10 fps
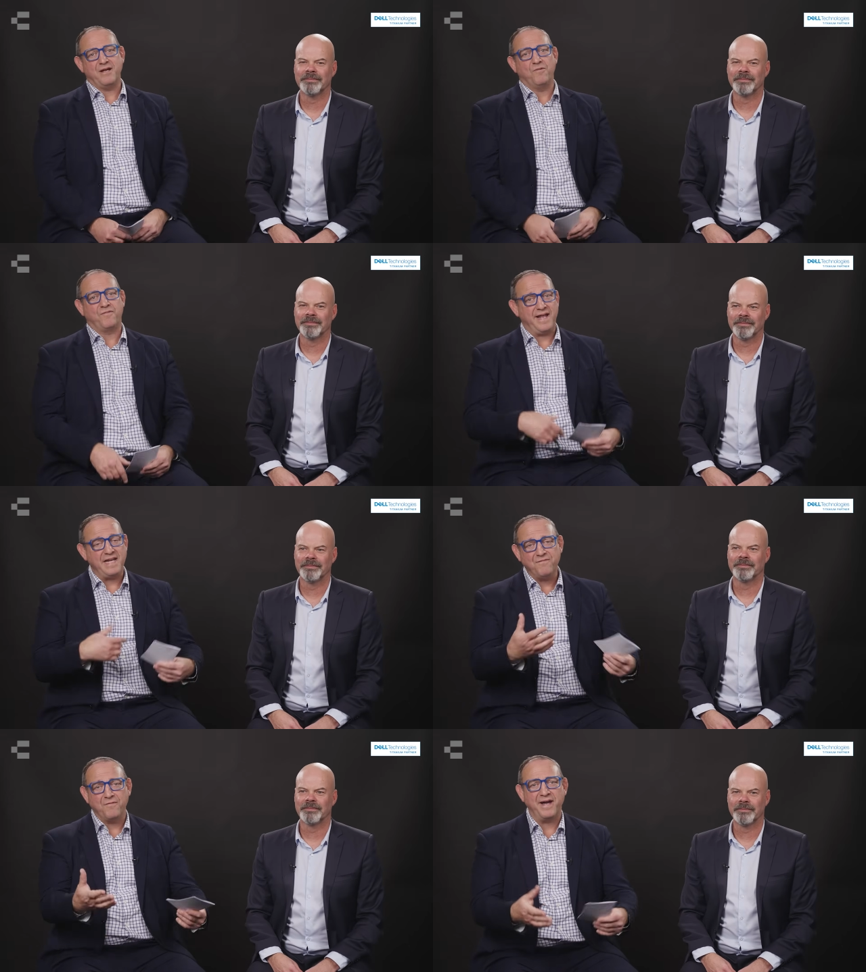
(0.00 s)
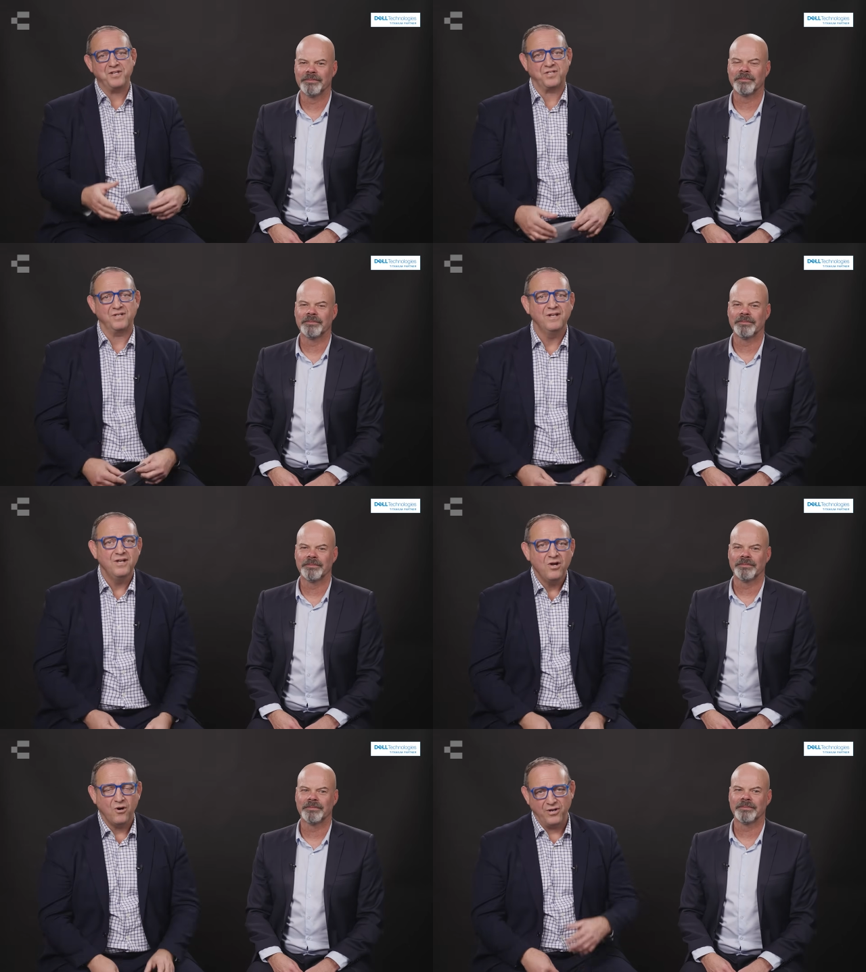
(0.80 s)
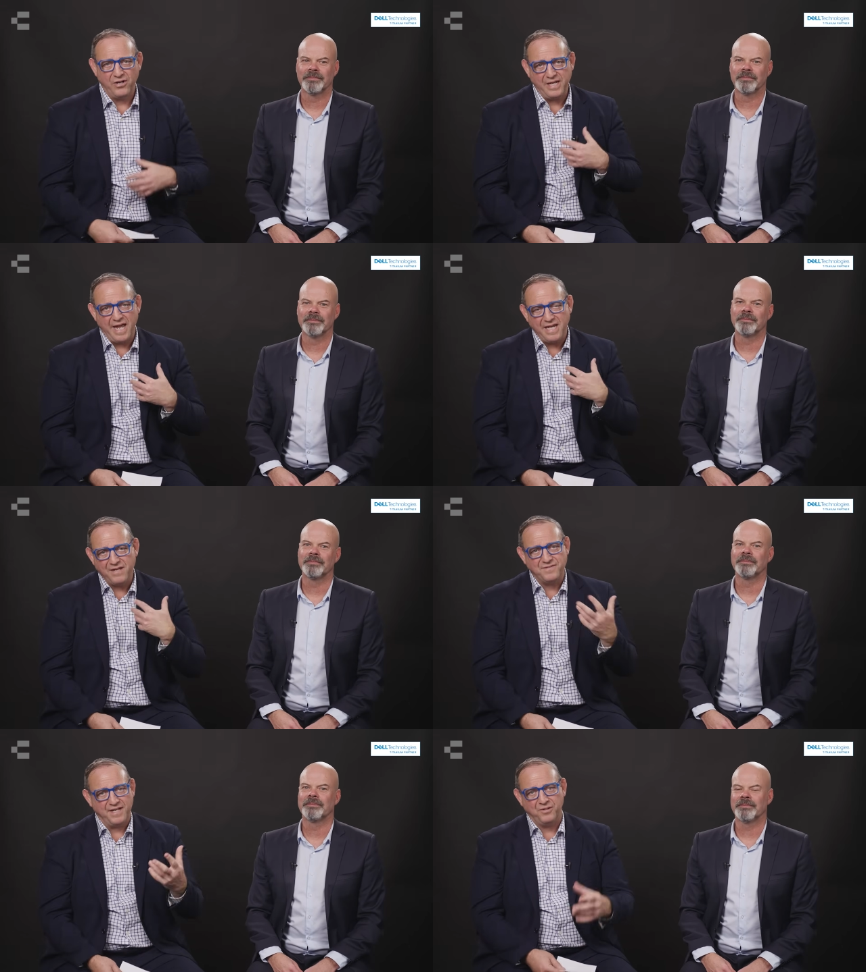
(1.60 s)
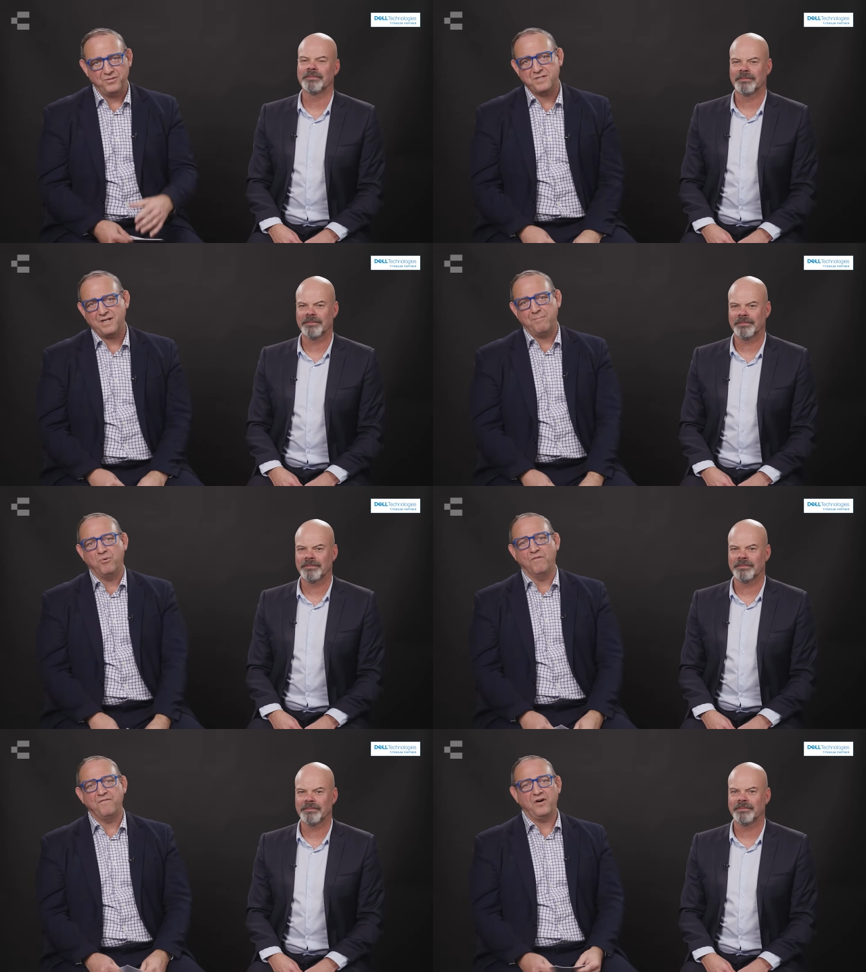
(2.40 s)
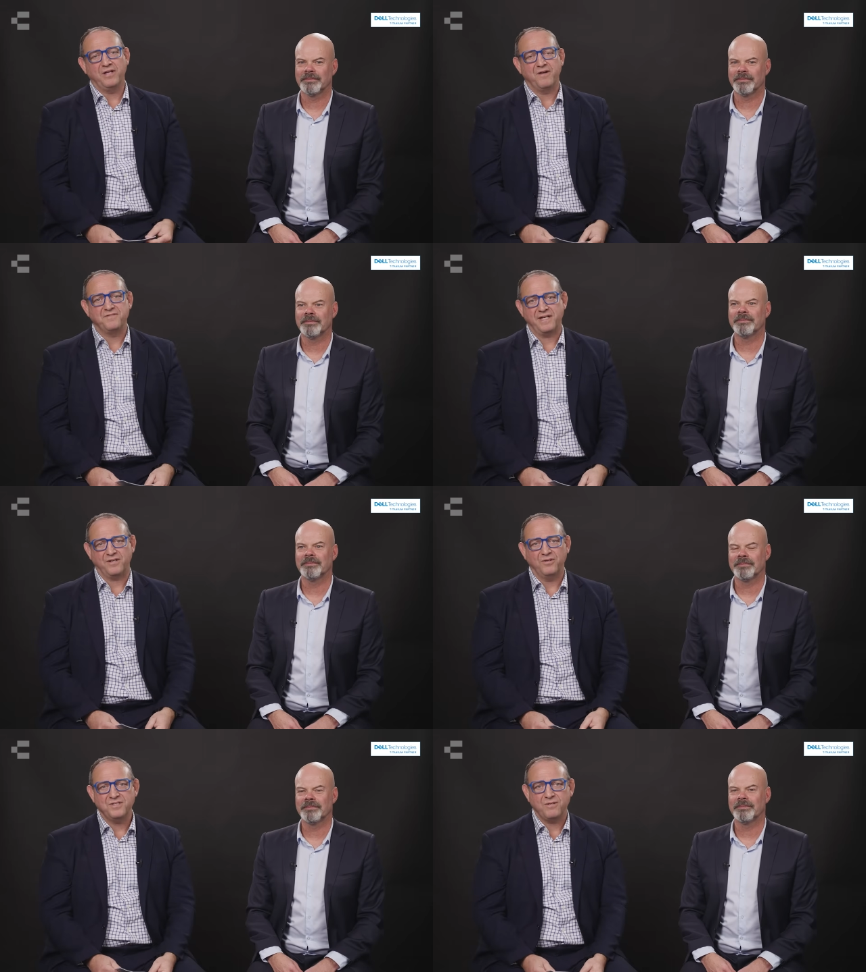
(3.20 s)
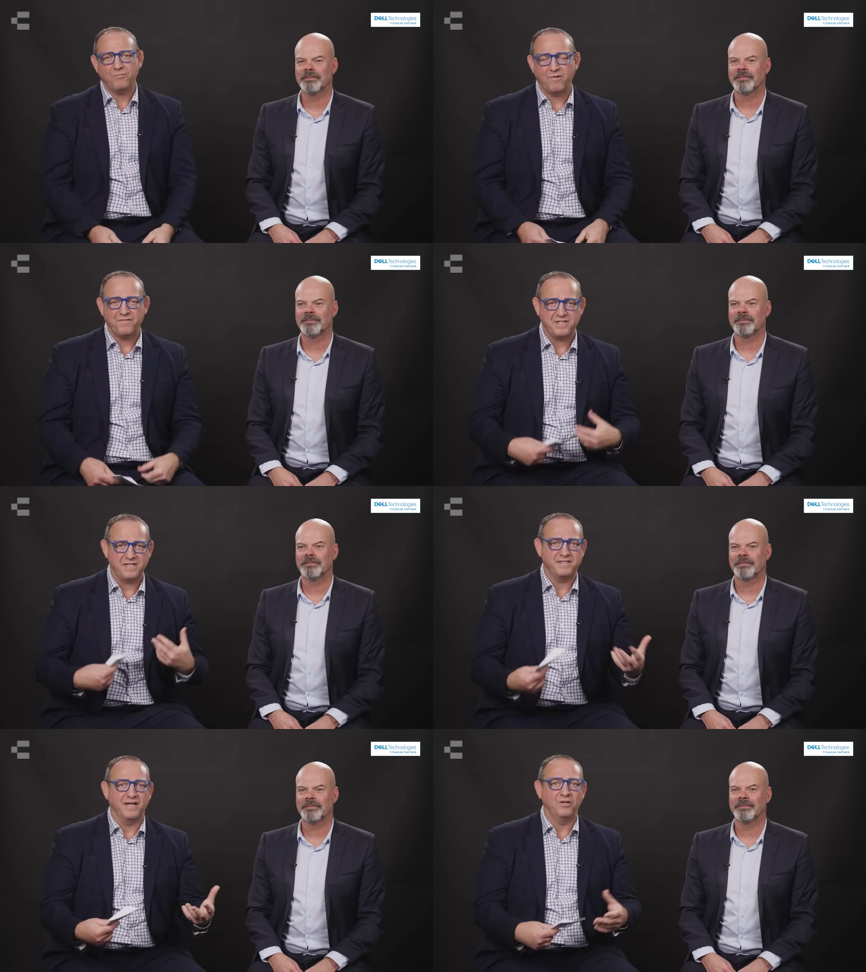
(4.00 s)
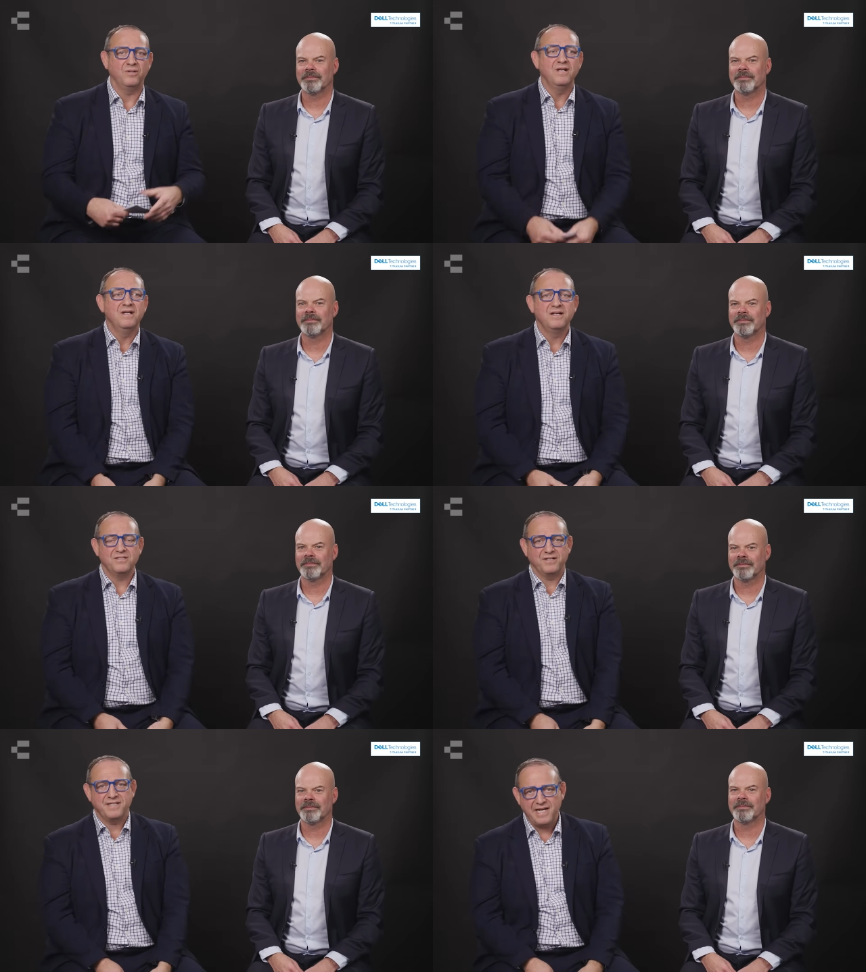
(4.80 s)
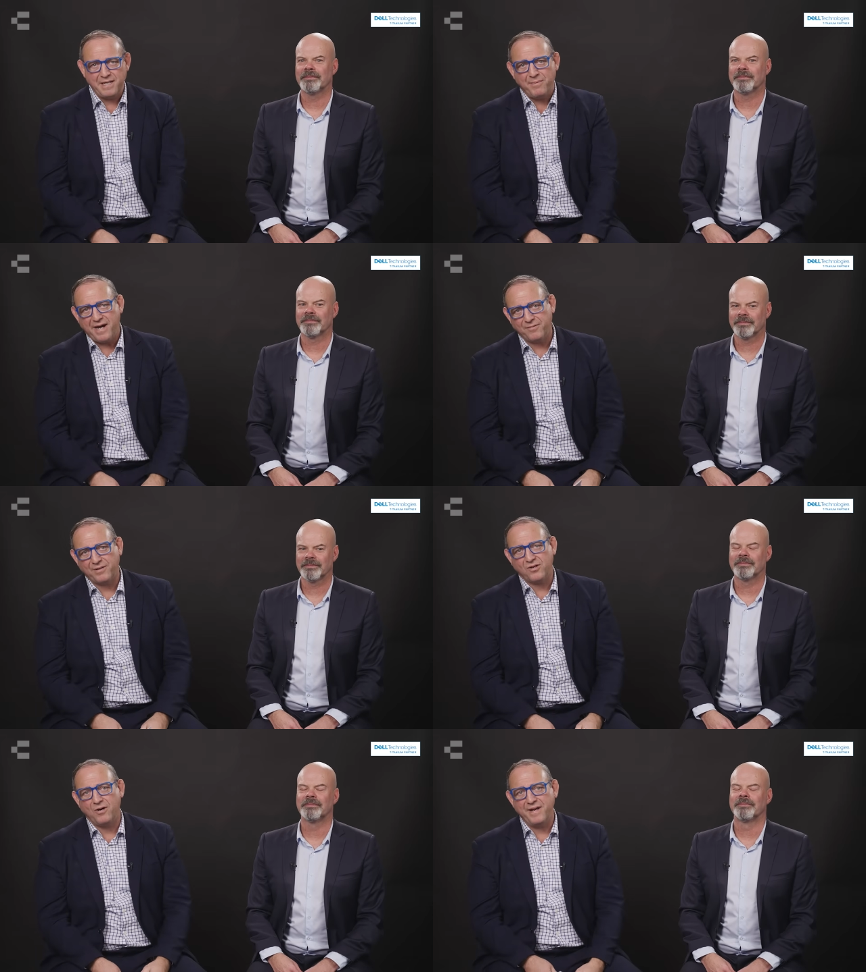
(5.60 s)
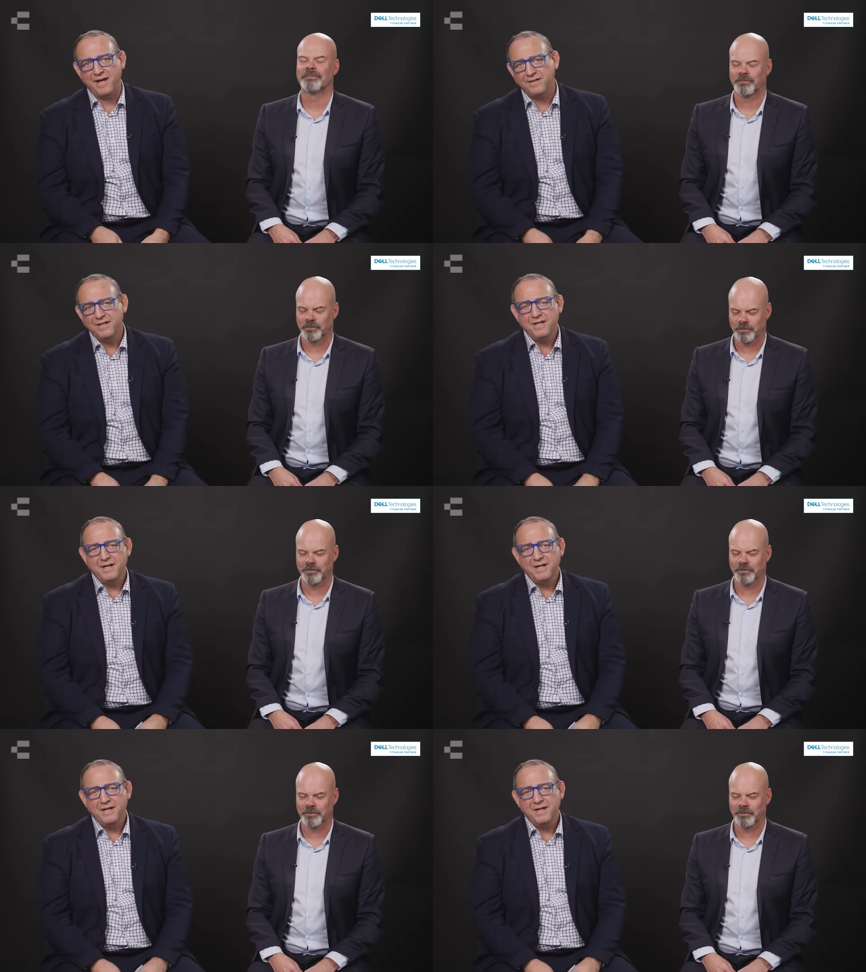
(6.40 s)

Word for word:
Speaker 1: or for any information on any any of Dell's uh, portfolio of technology, we're obviously a Dell titanium partner at CompNow.